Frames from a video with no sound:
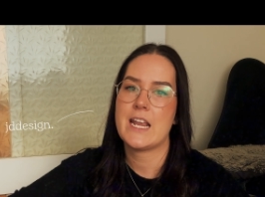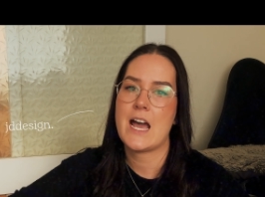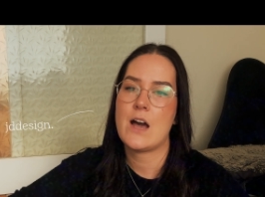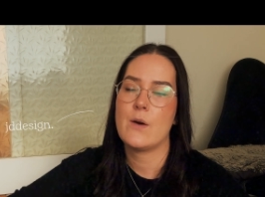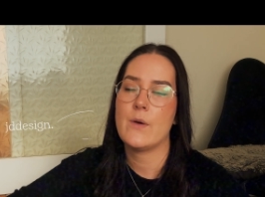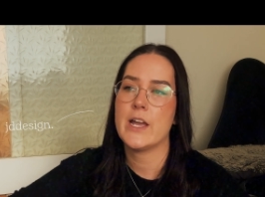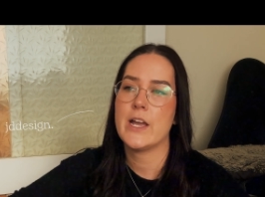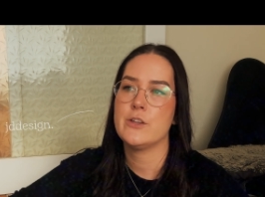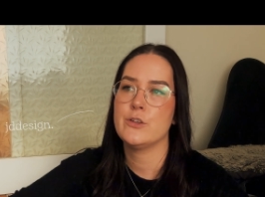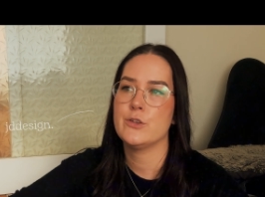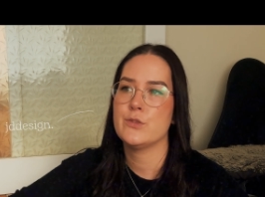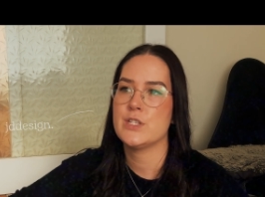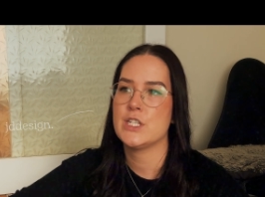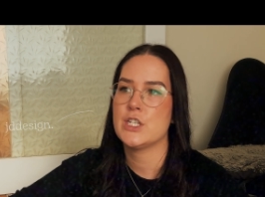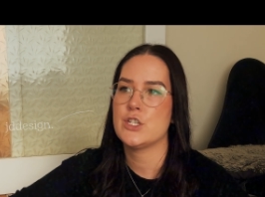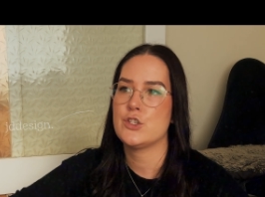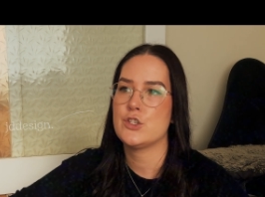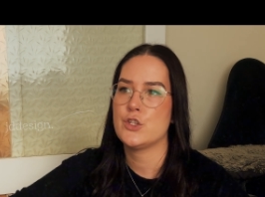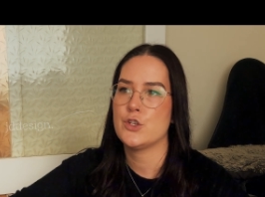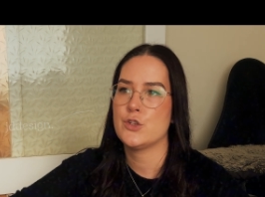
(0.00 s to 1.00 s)
how I use
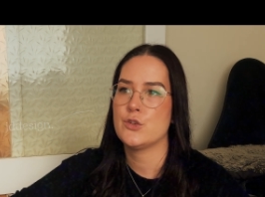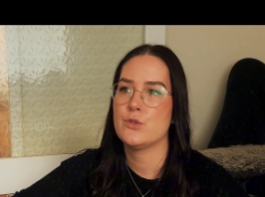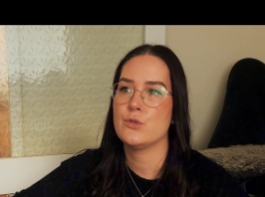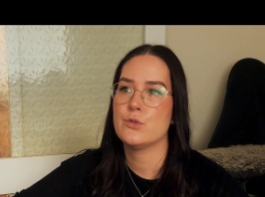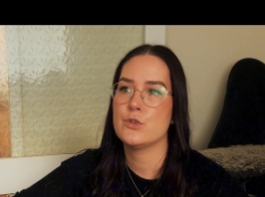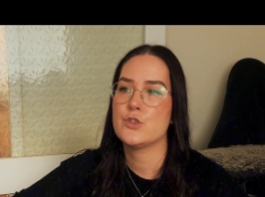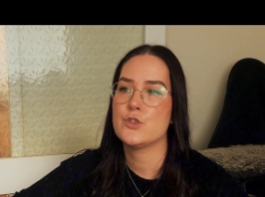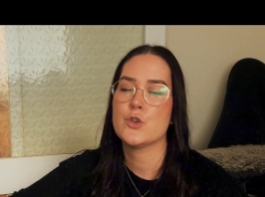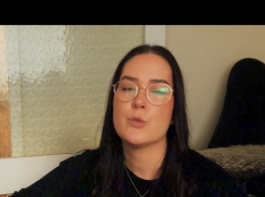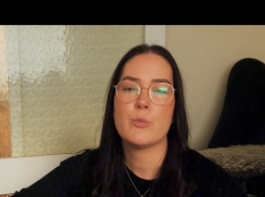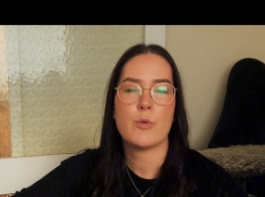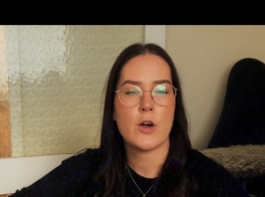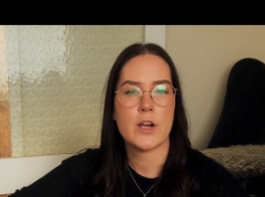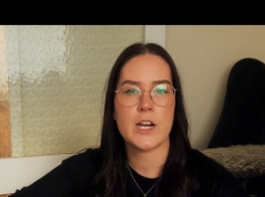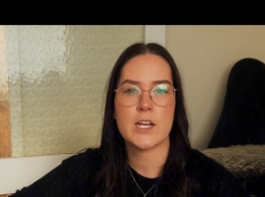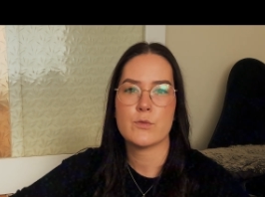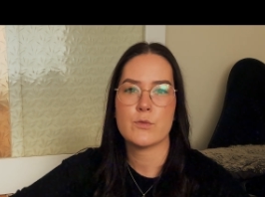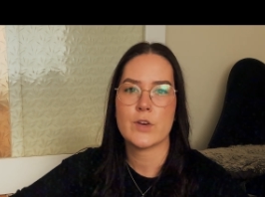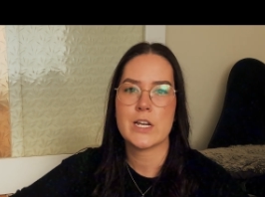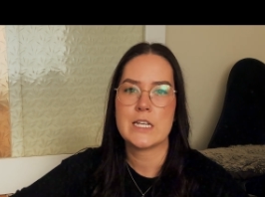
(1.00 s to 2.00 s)
it to do
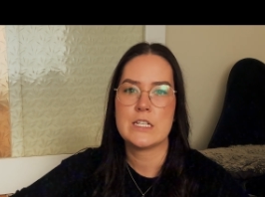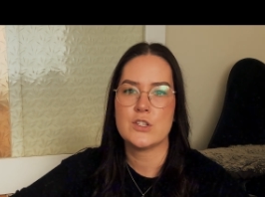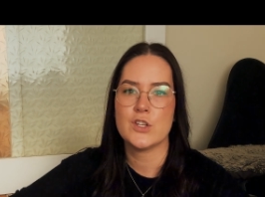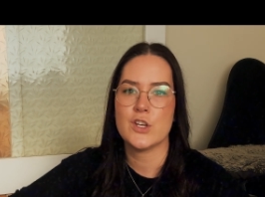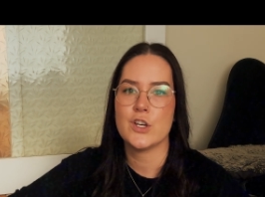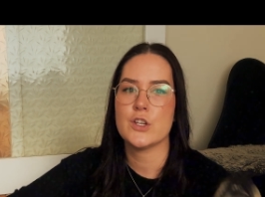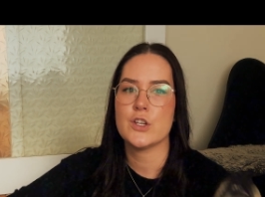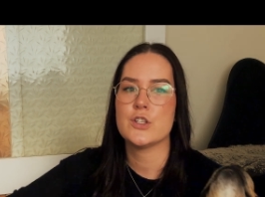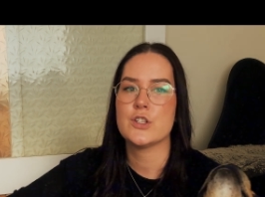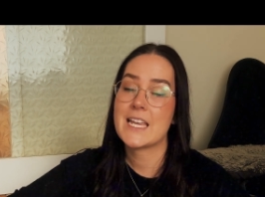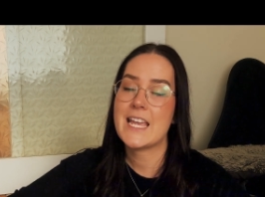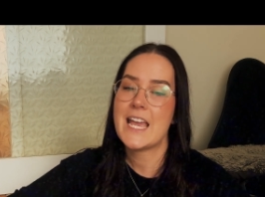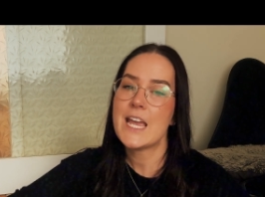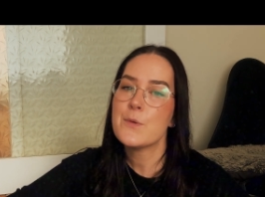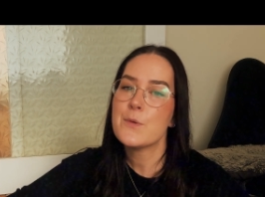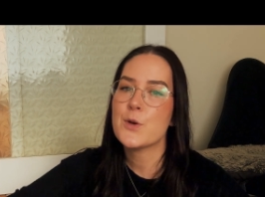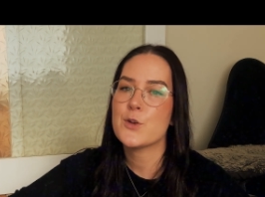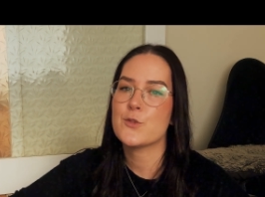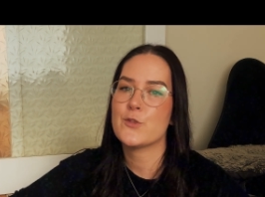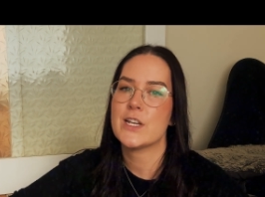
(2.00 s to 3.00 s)
product research,
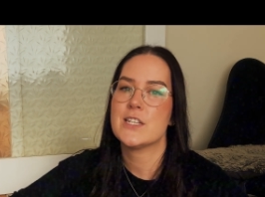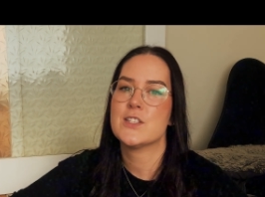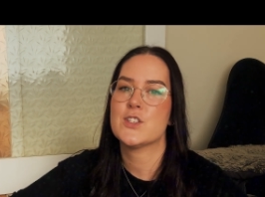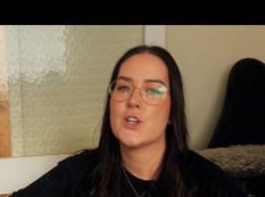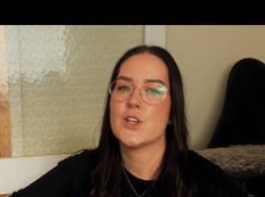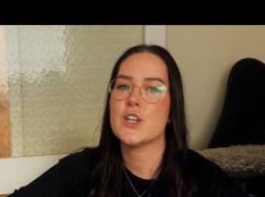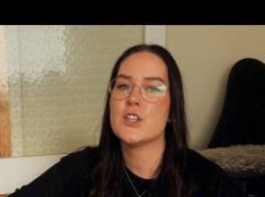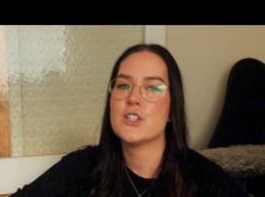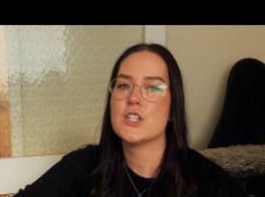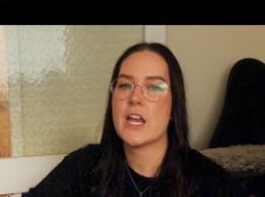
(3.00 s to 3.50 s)
keyword research,